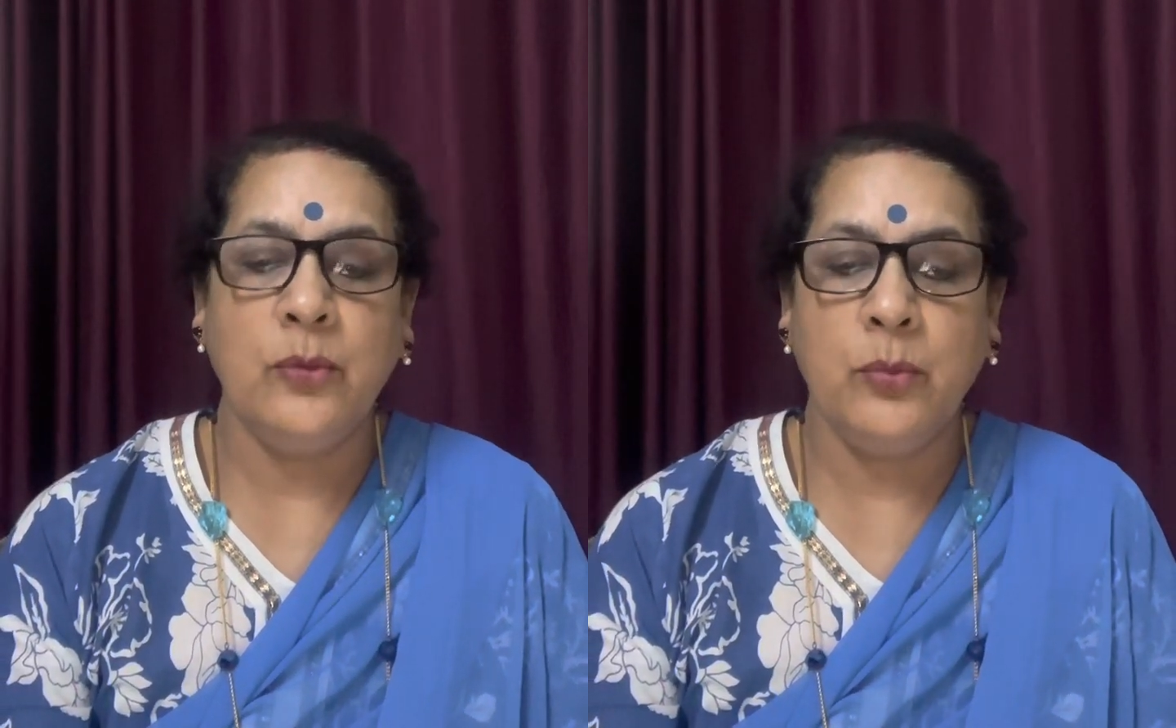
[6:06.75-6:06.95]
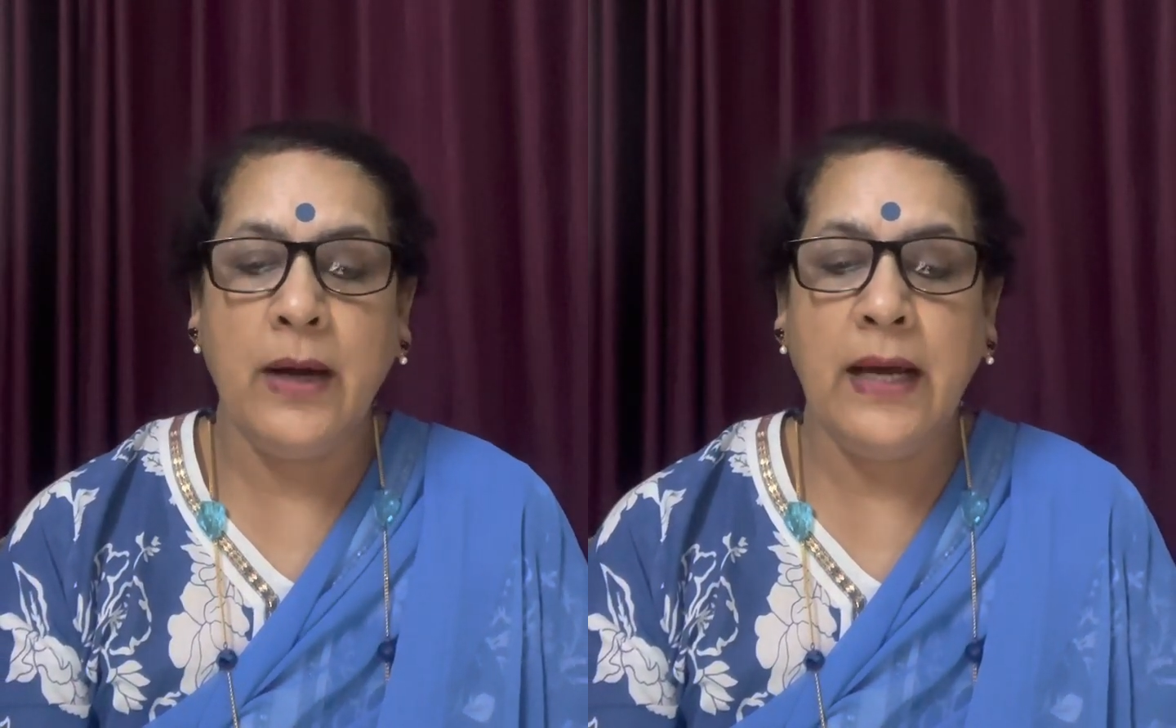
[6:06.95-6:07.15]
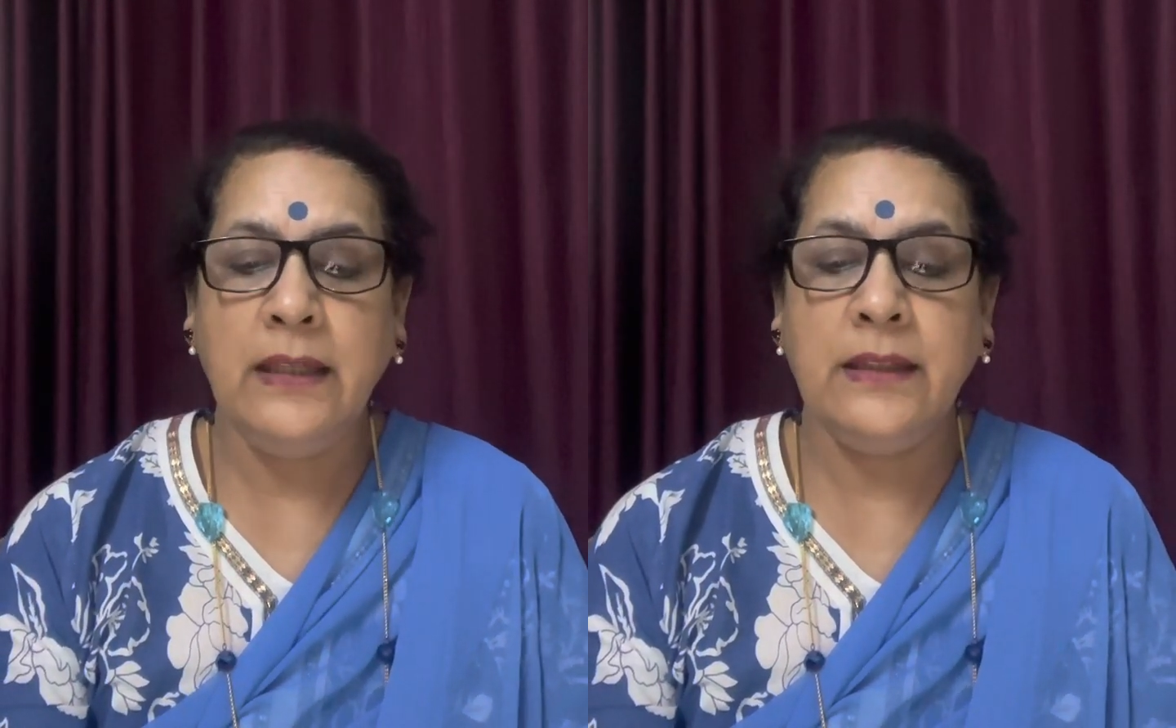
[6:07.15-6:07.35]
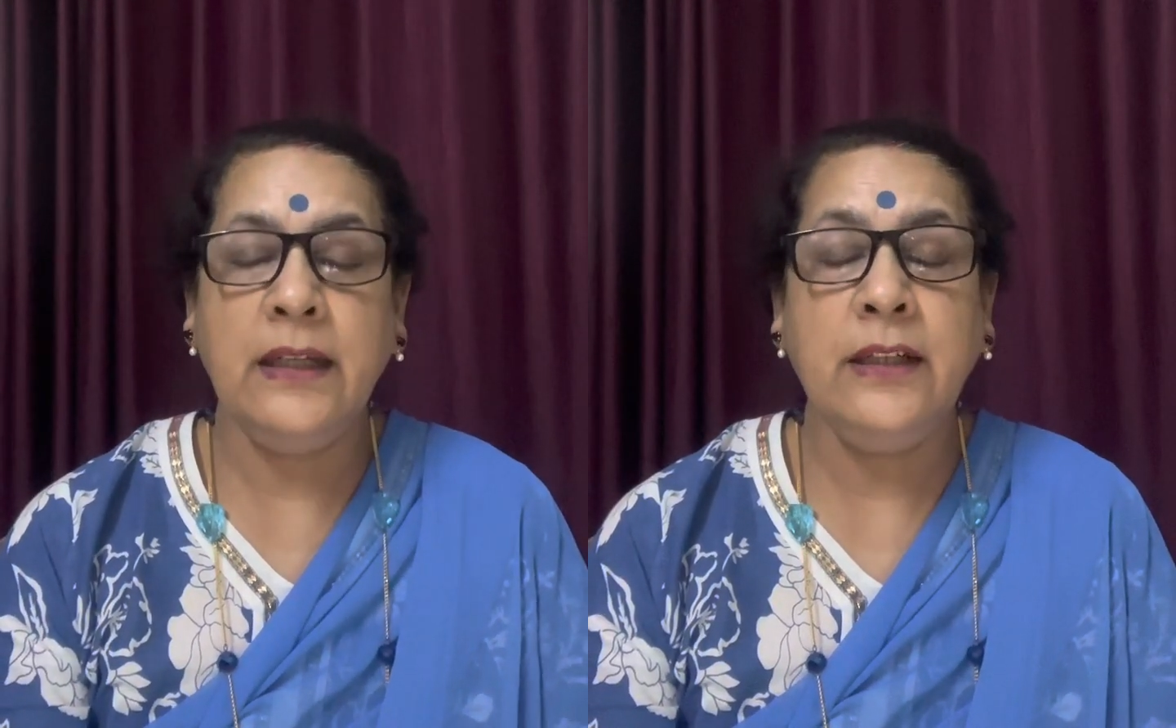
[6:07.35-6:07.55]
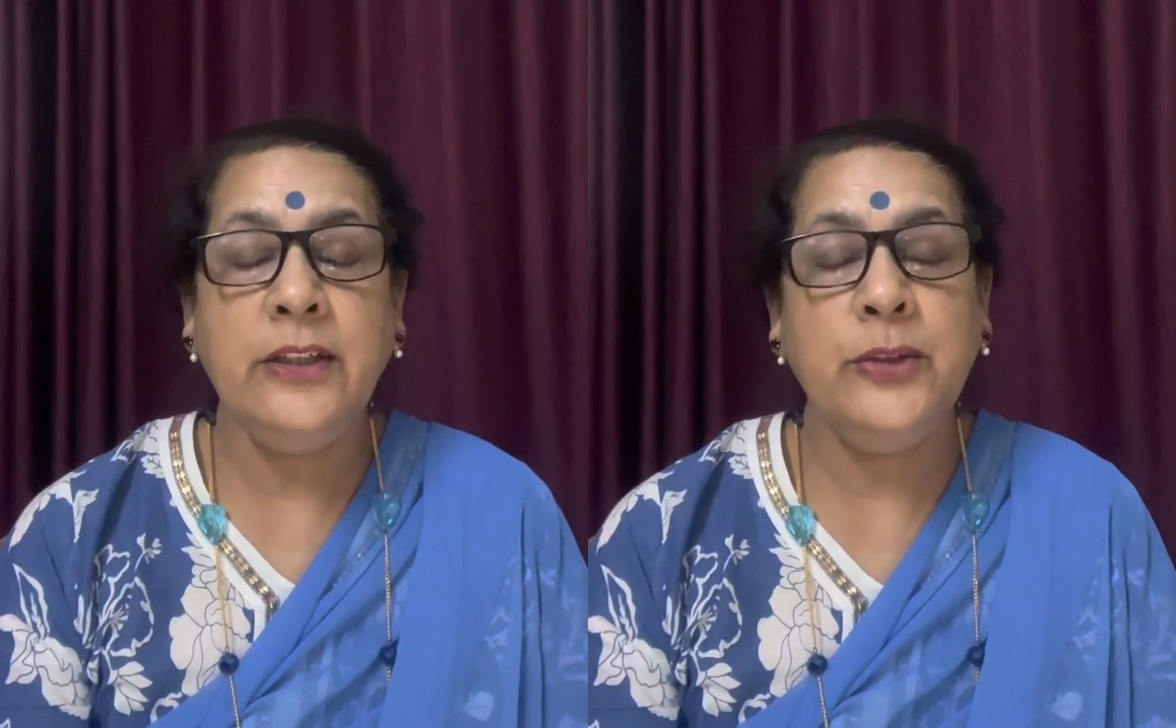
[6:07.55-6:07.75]
Why
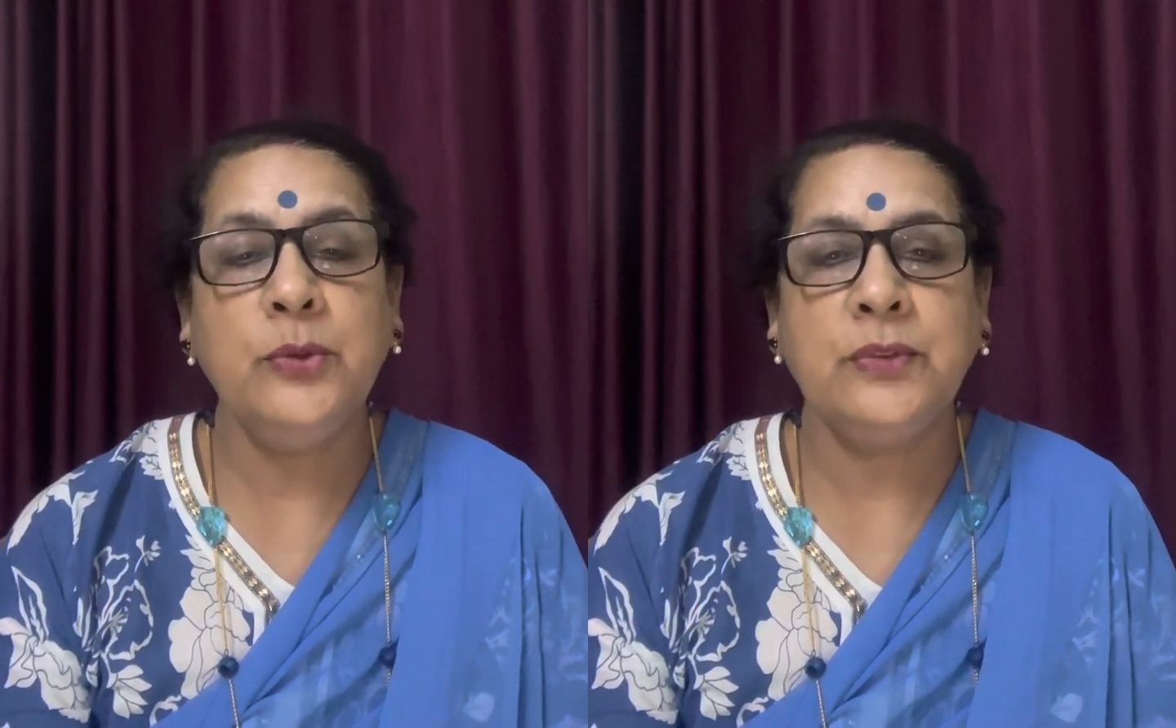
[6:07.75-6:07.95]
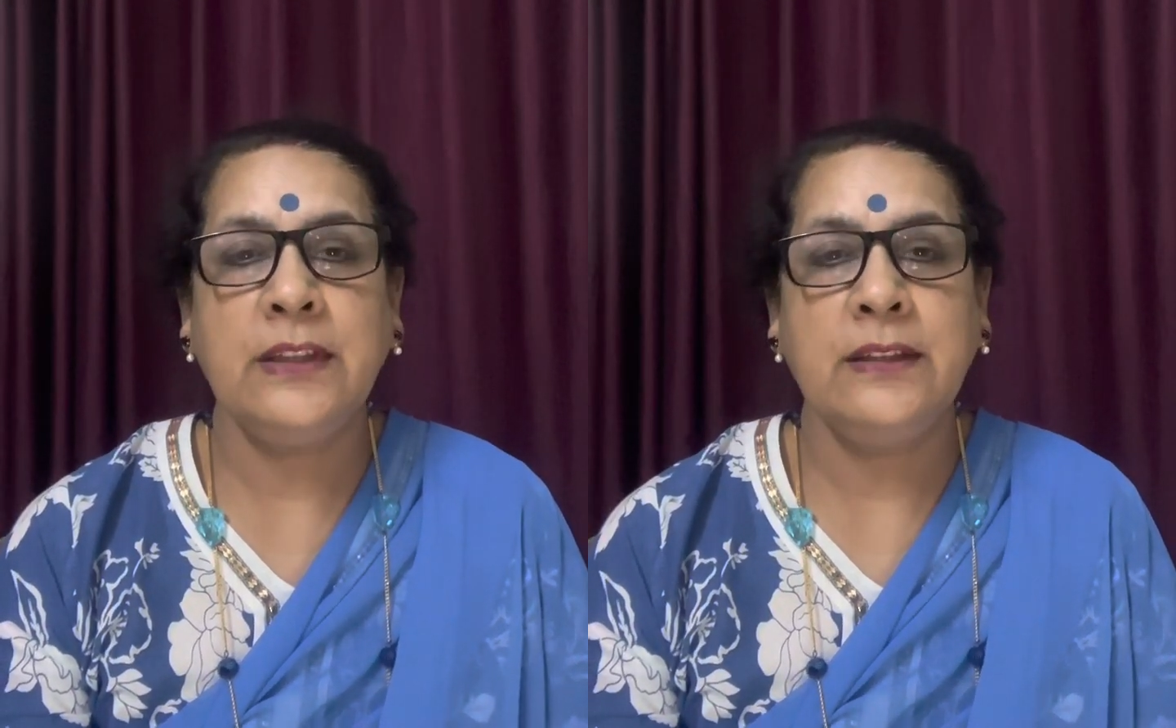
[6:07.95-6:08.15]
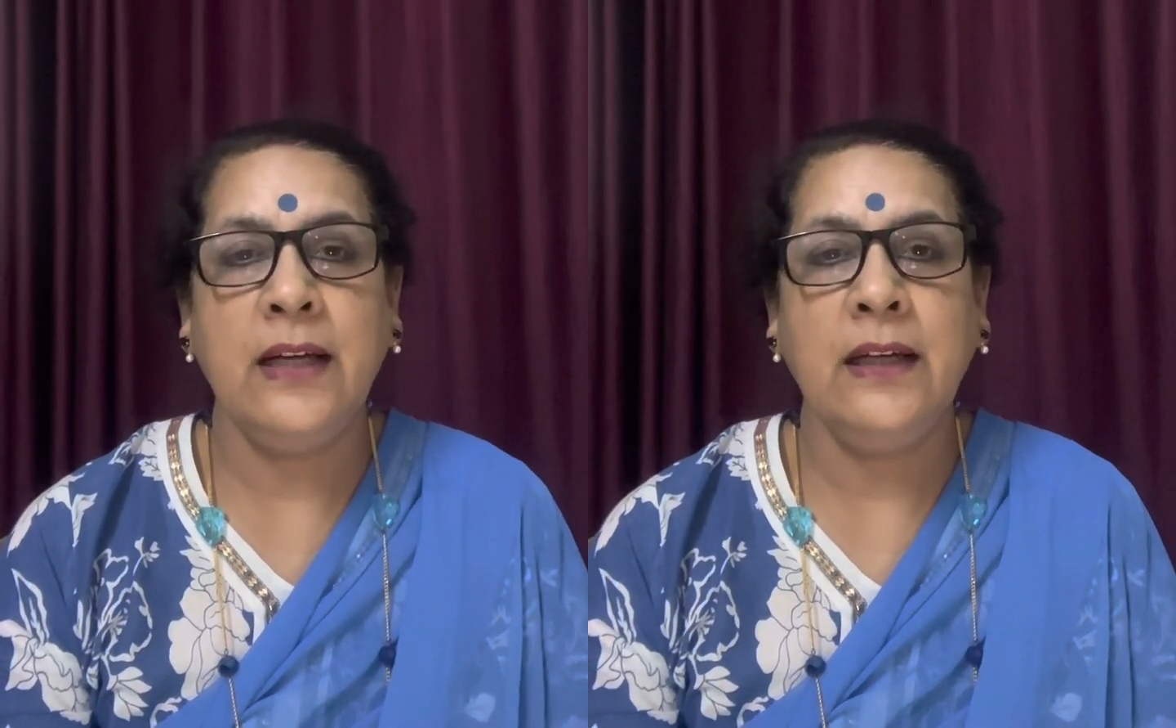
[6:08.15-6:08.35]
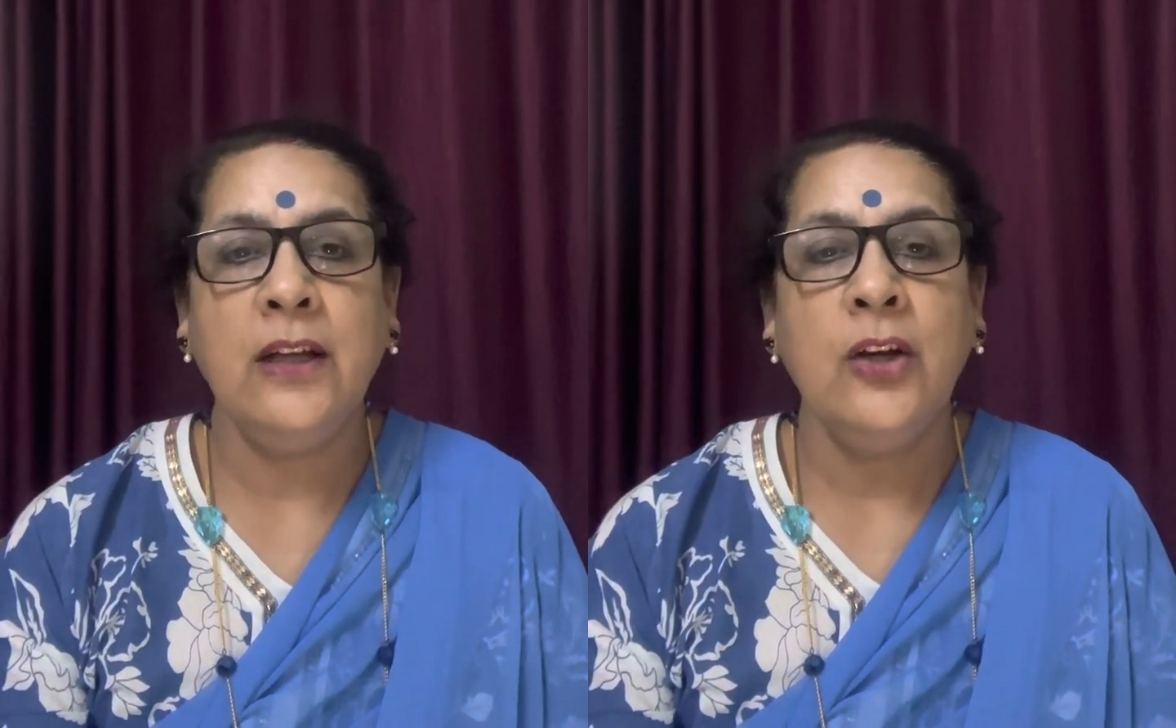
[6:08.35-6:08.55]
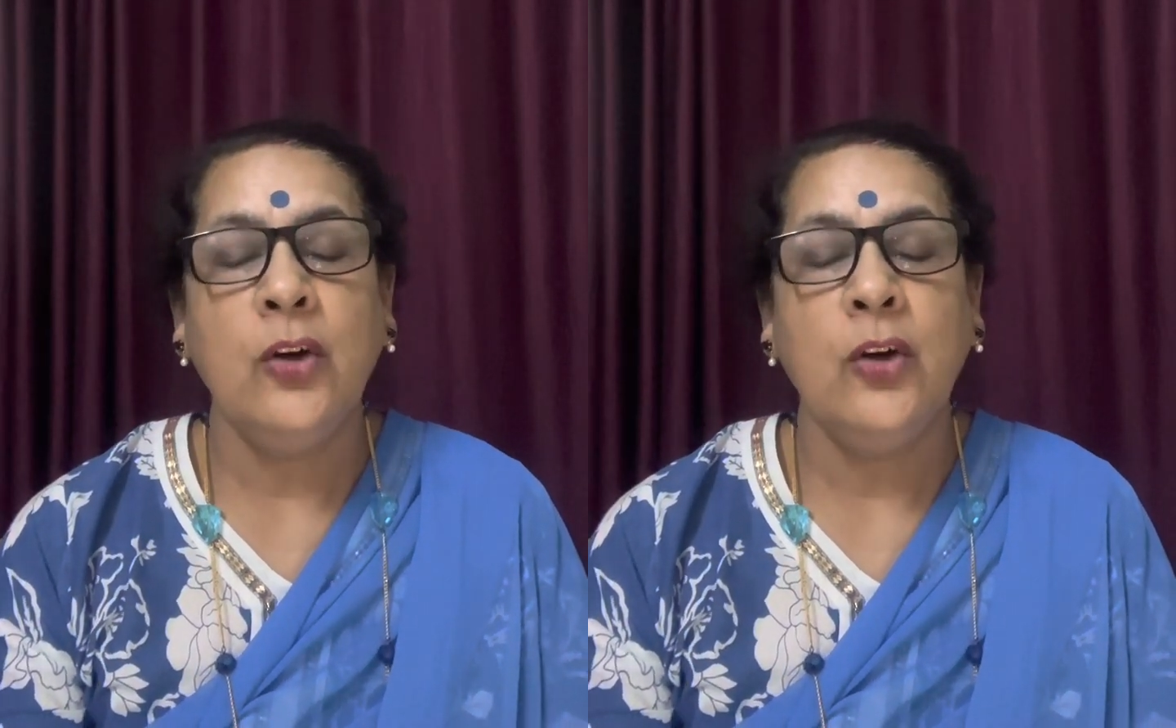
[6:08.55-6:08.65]
did you say that?